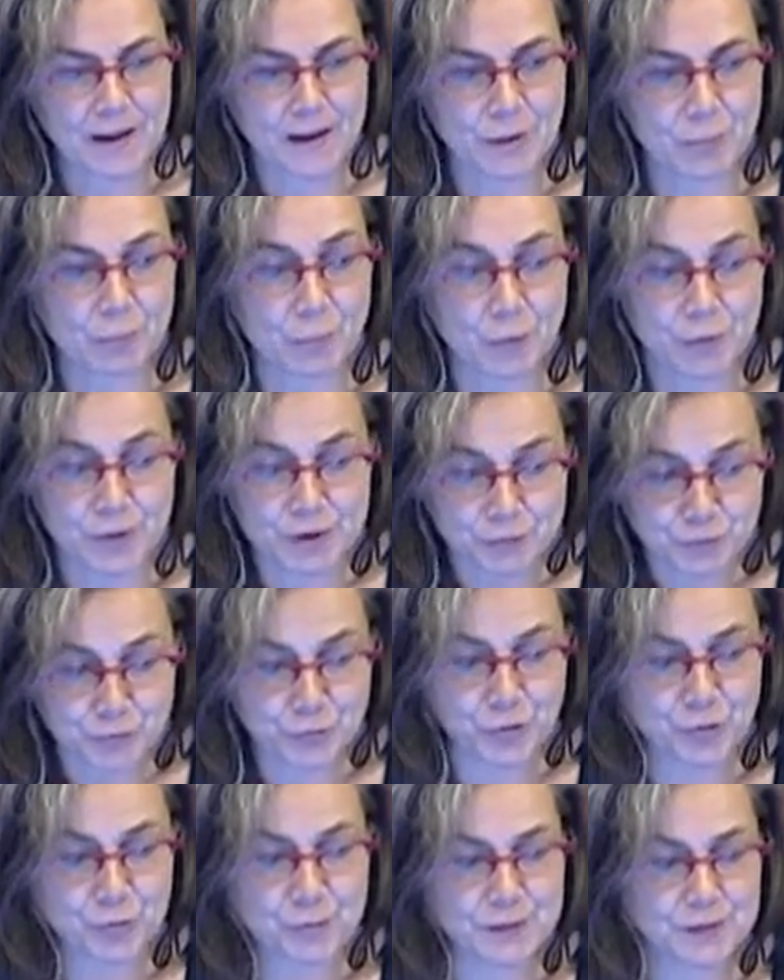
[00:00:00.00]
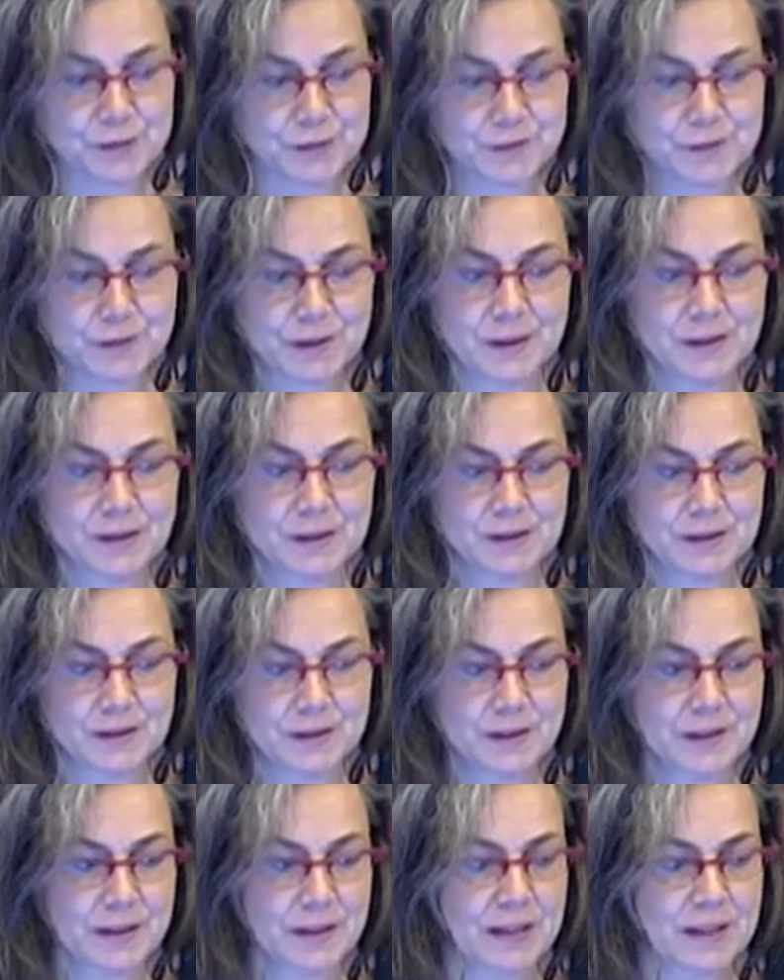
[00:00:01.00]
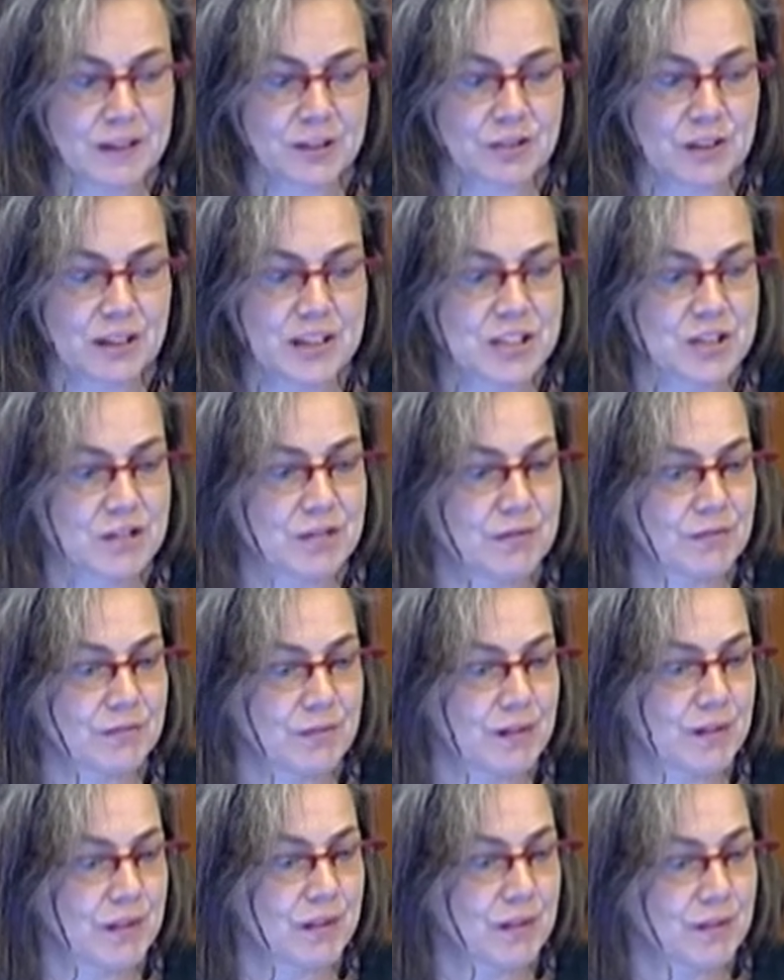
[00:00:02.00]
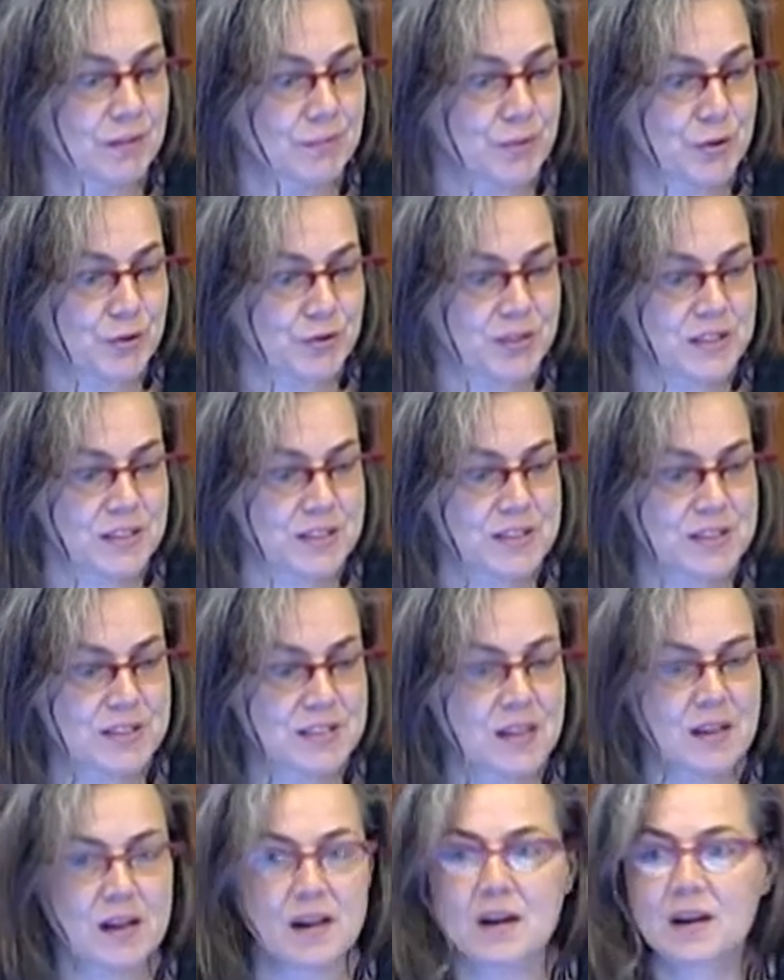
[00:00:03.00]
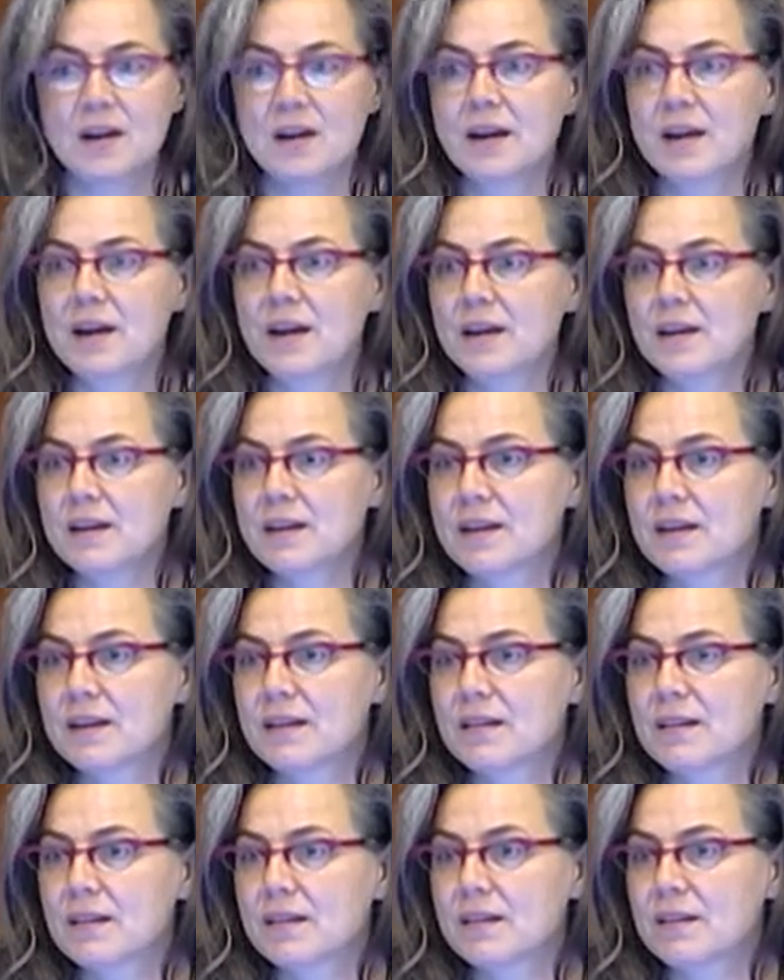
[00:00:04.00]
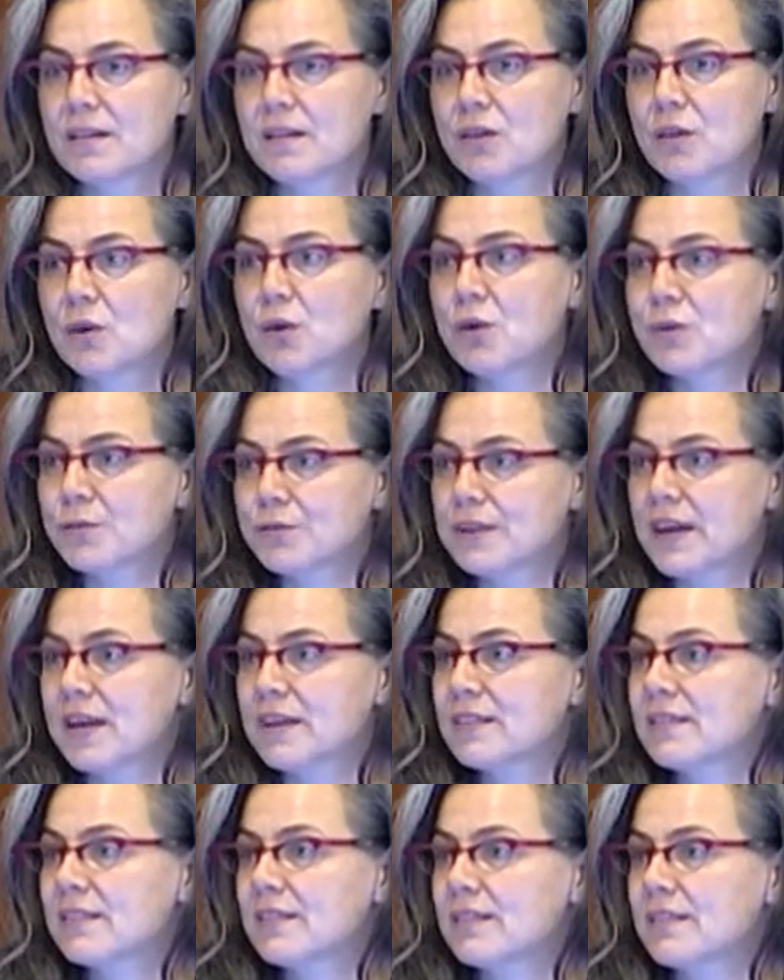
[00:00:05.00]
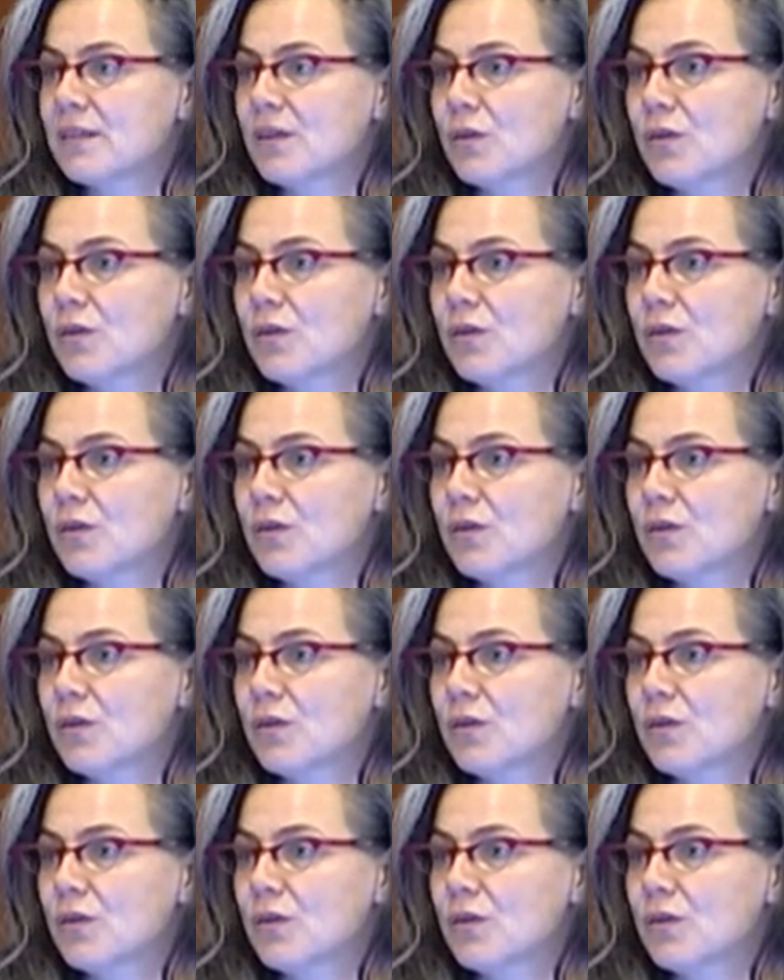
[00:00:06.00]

more informal uh, education uh, processes and uh, all of that